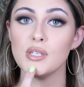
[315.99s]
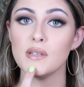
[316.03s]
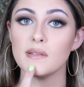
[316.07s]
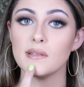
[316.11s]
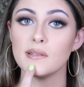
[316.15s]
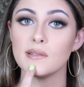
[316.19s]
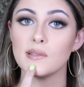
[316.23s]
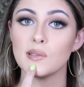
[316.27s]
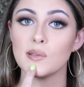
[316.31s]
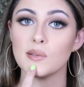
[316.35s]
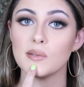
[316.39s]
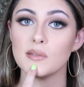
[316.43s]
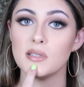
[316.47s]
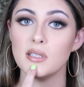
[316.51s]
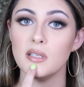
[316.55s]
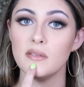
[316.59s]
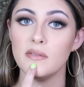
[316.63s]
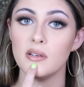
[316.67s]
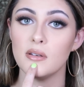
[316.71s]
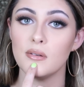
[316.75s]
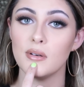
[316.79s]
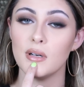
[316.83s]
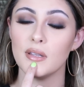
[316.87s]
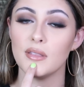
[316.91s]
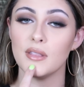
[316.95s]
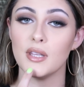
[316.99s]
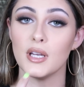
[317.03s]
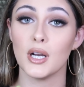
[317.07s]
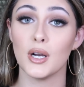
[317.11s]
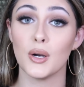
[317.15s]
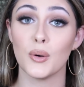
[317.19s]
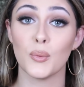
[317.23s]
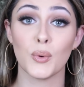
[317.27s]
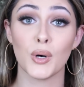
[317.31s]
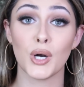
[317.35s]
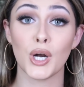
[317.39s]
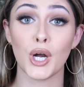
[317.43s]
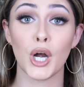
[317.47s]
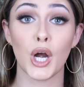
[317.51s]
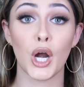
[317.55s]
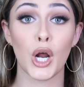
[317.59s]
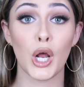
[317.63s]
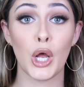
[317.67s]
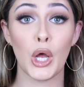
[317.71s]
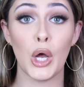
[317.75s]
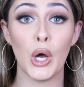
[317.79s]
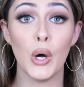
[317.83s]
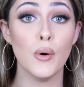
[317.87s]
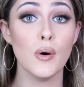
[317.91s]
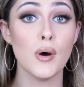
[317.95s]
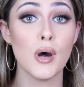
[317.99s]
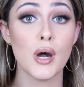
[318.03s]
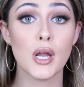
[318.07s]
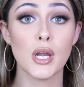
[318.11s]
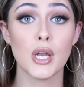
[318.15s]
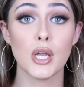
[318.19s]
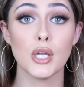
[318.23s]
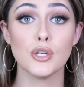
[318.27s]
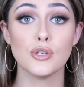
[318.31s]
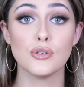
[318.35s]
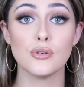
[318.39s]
you have a little divot right there where go on,